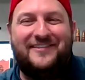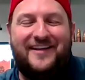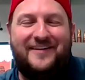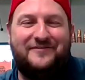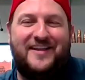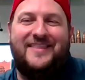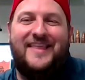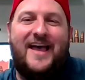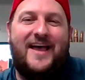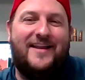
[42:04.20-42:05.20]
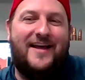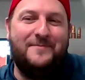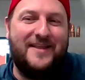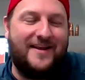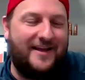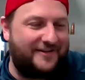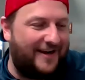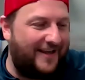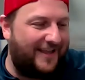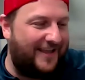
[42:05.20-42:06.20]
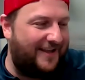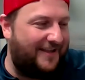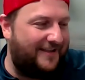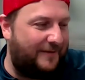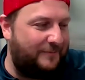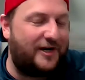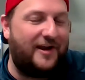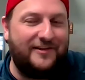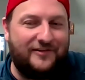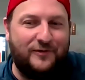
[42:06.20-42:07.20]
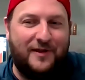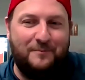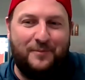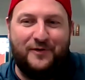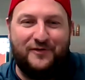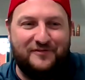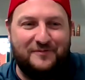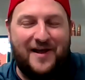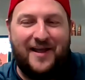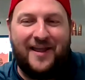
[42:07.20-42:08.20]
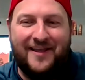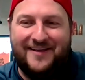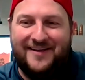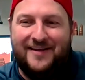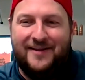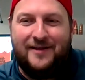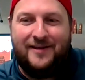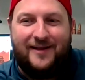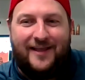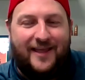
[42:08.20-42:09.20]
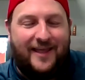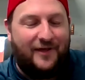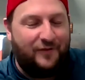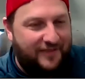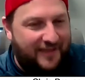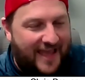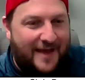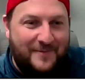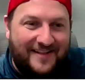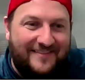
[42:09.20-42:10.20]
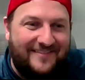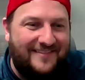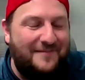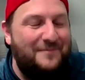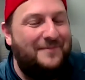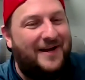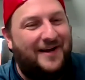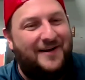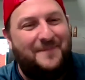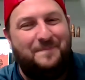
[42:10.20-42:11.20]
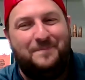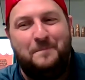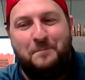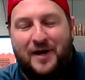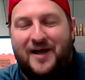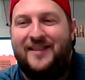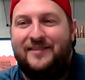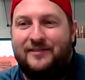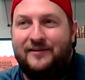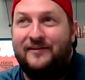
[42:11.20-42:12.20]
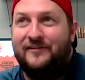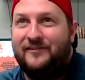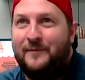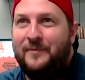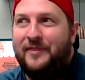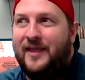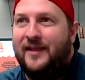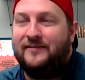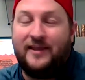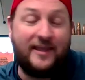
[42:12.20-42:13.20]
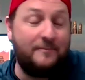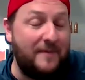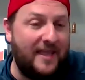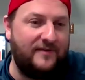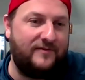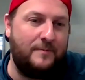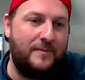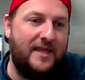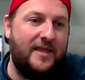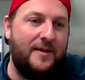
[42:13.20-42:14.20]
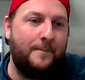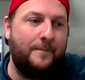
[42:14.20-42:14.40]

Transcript: stuff like that. I mean, I try to get a, I'm trying to improve my healthy habits. Um, but there's some things like it may even be,